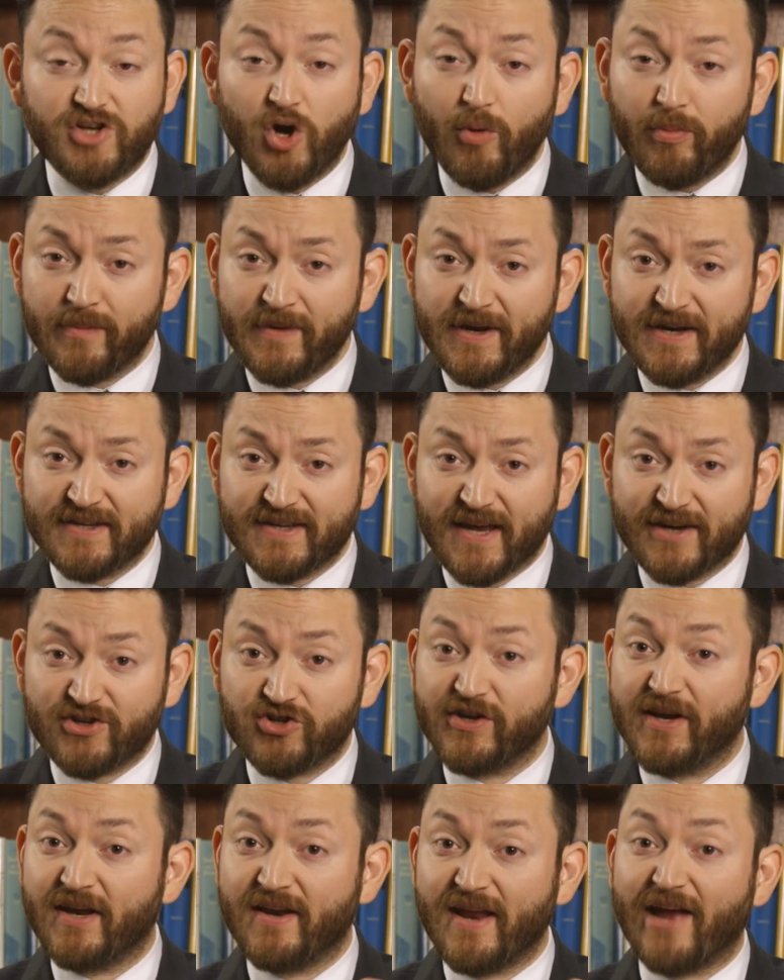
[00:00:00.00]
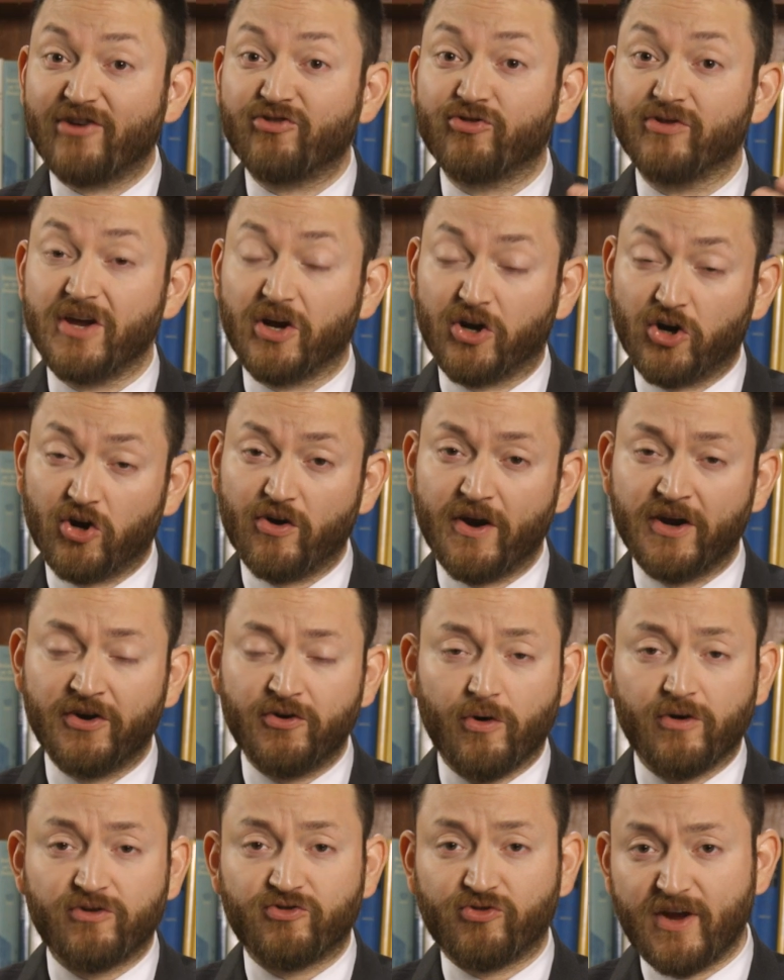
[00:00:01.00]
Dopamine is actually a naturally occurring
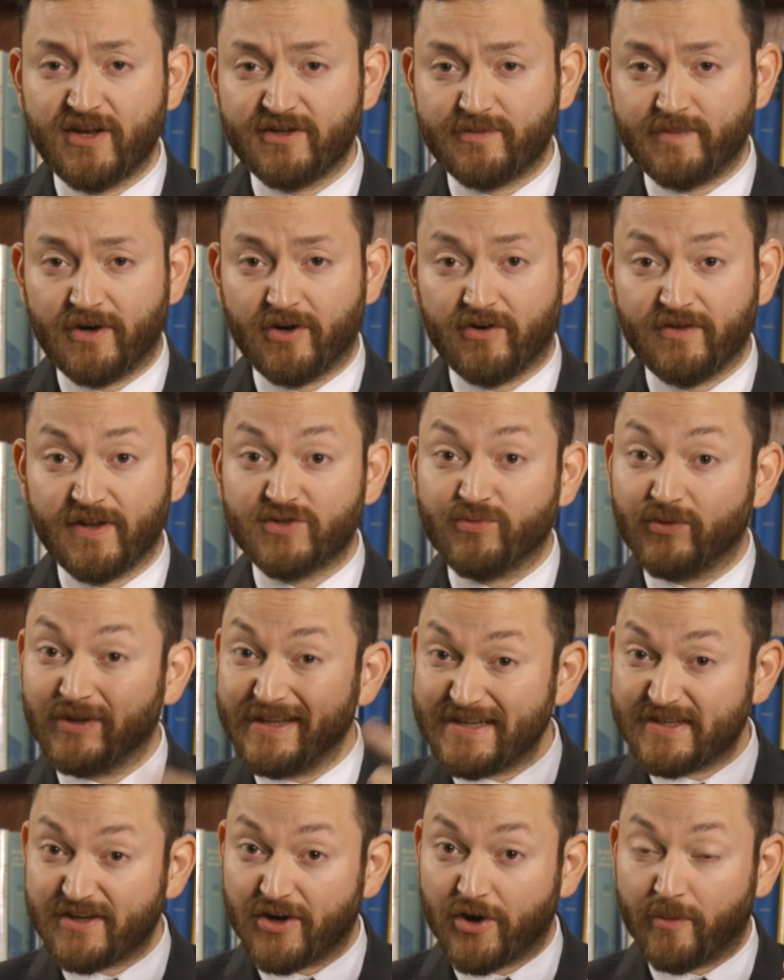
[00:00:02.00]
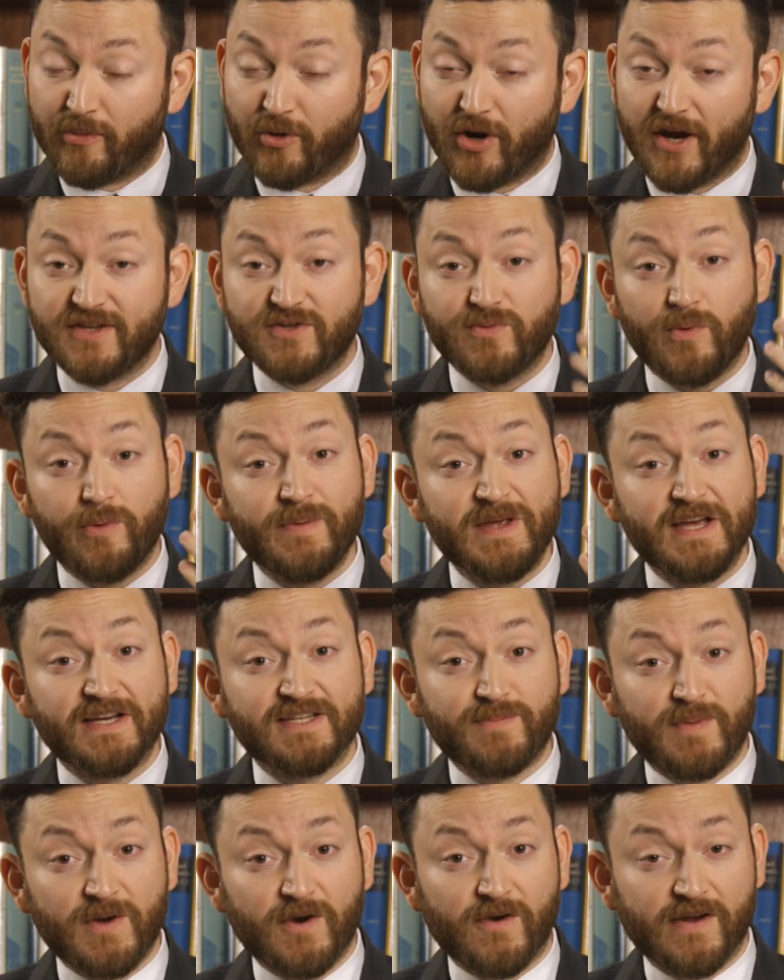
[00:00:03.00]
neurotransmitter that's released in our brains when we
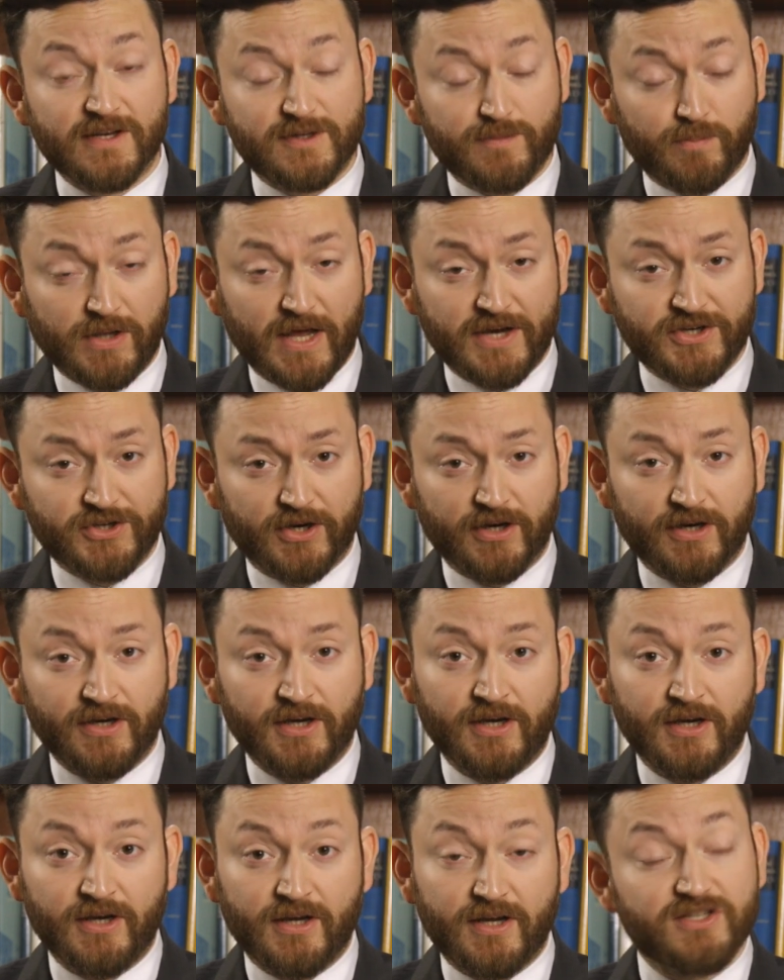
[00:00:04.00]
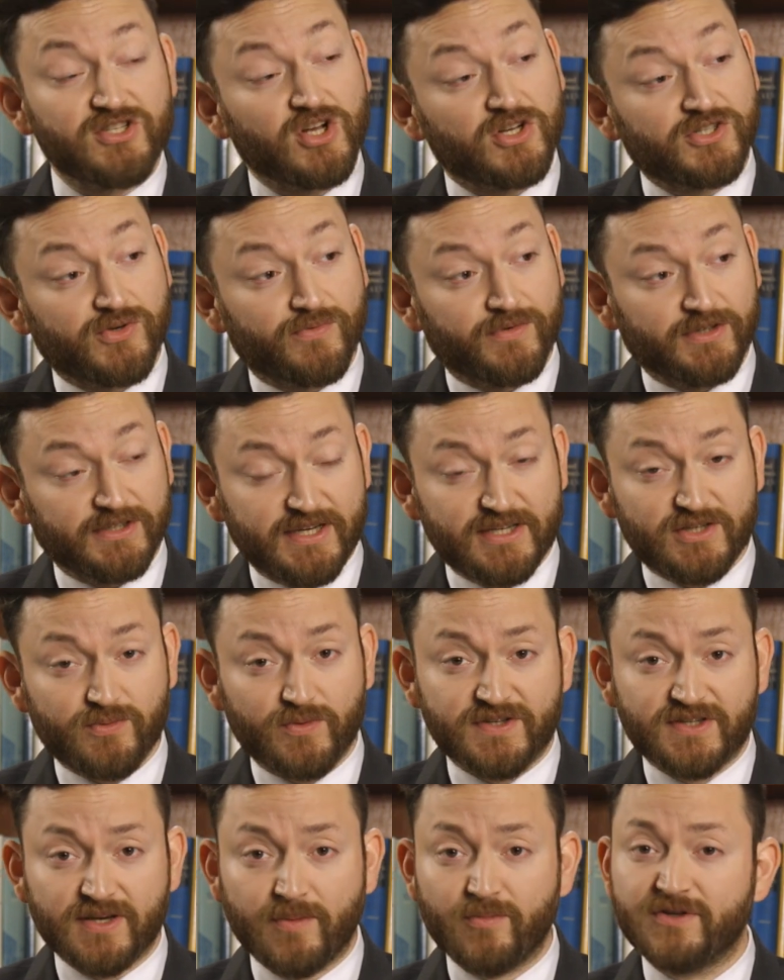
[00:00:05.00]
experience pleasure. It's also released
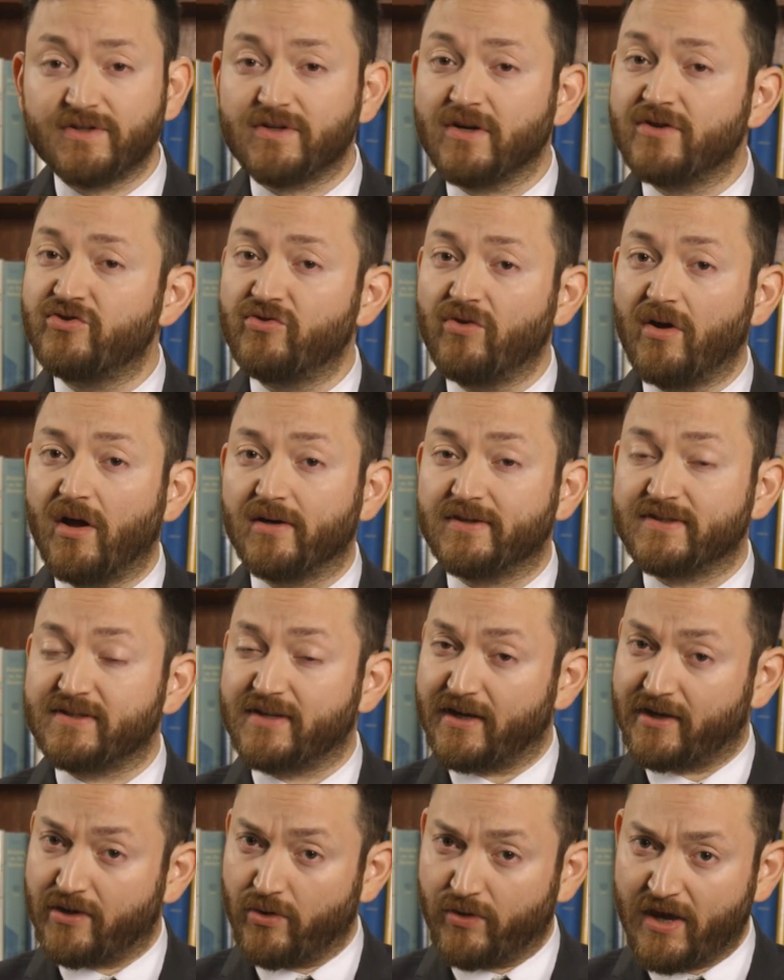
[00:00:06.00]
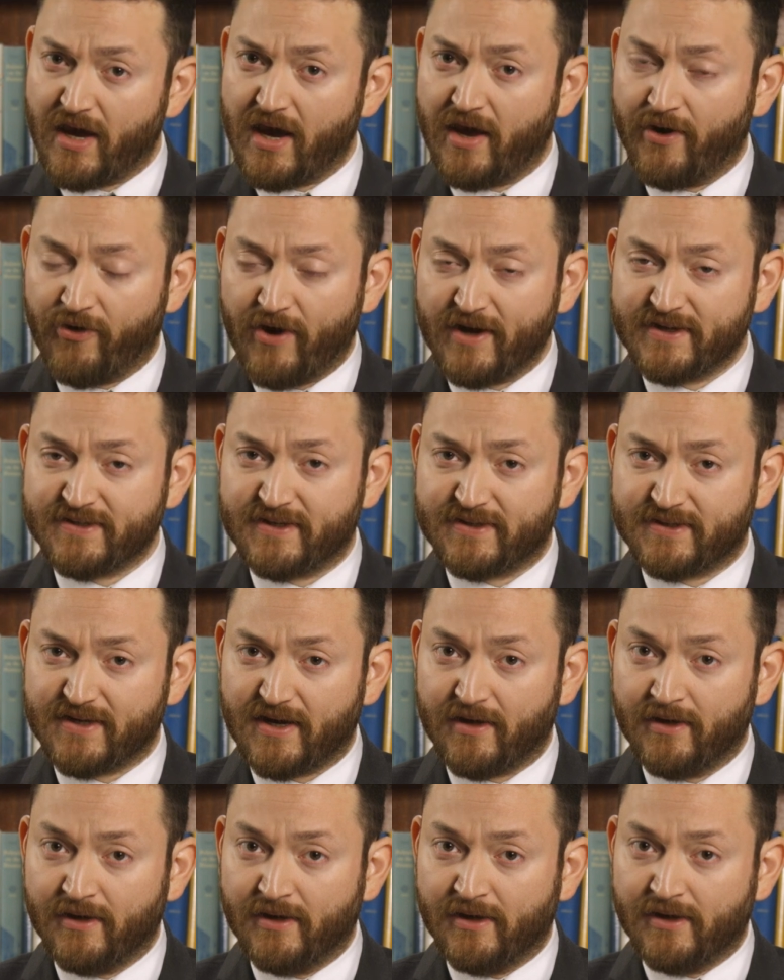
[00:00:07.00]
when someone's on drugs like cocaine or
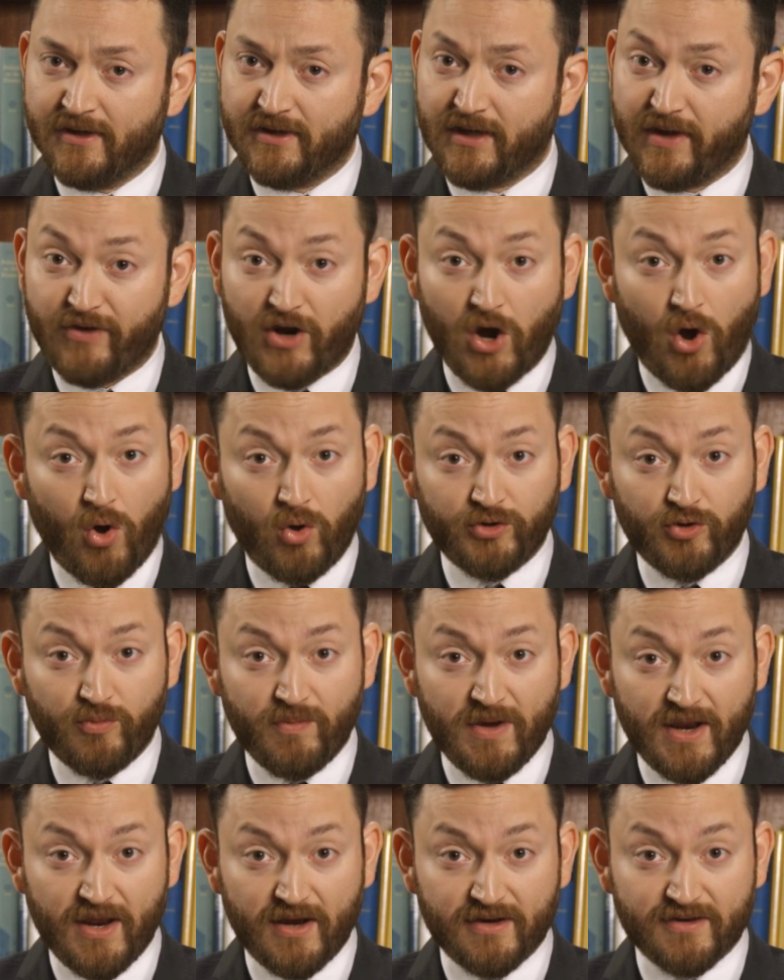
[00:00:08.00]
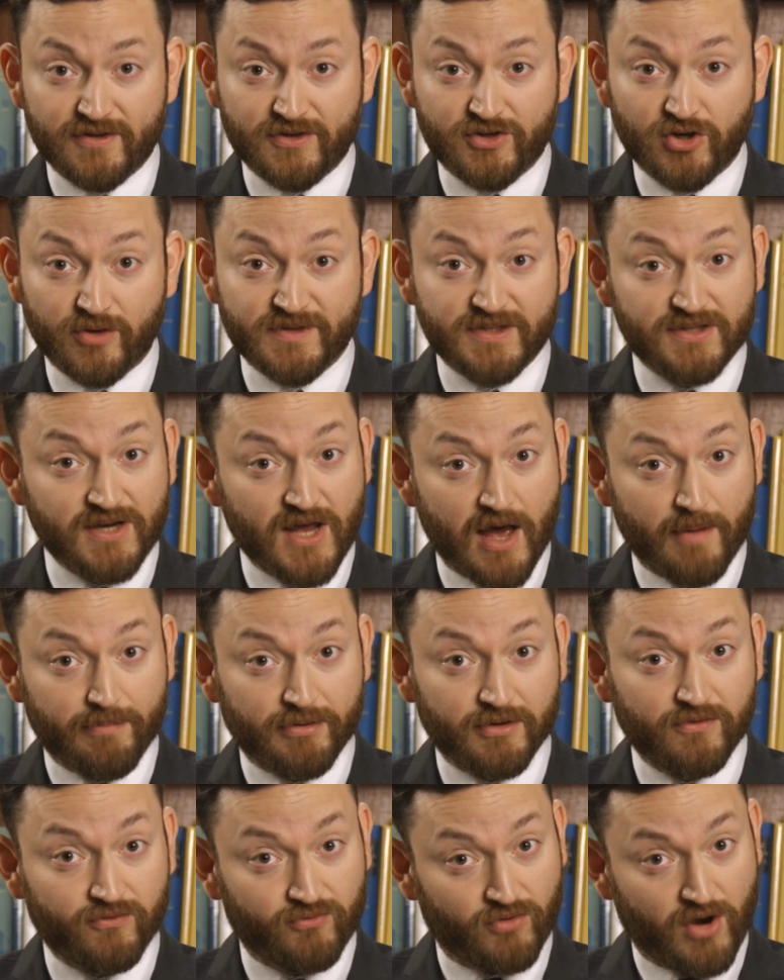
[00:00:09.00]
ecstasy, giving a whole new meaning to the term stop,
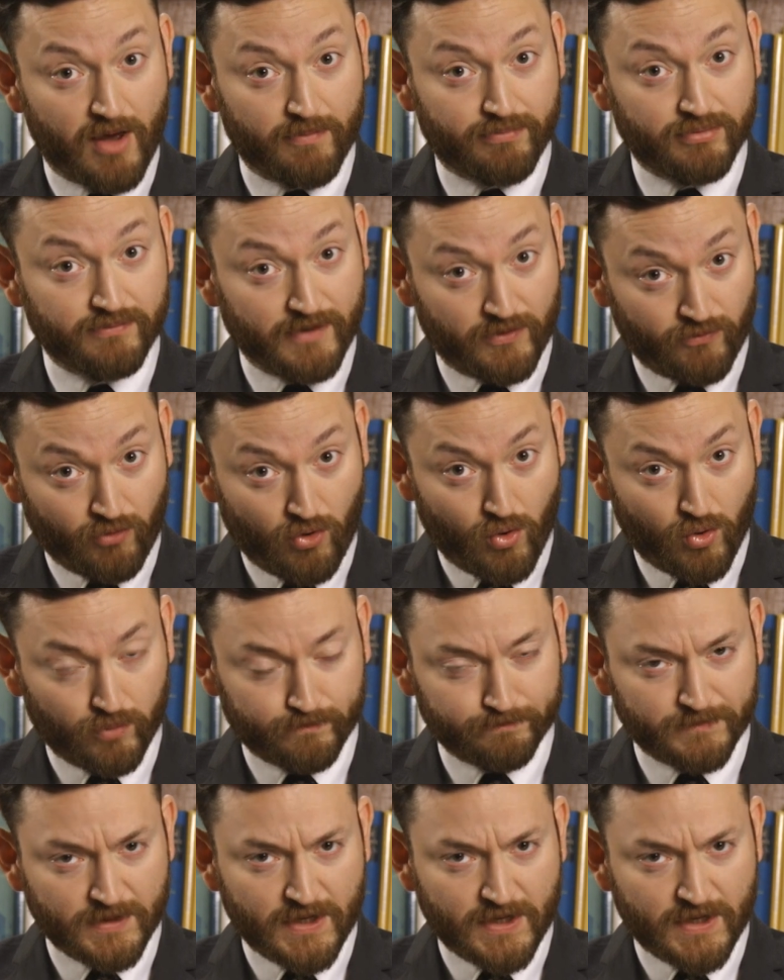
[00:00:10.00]
drop, and roll.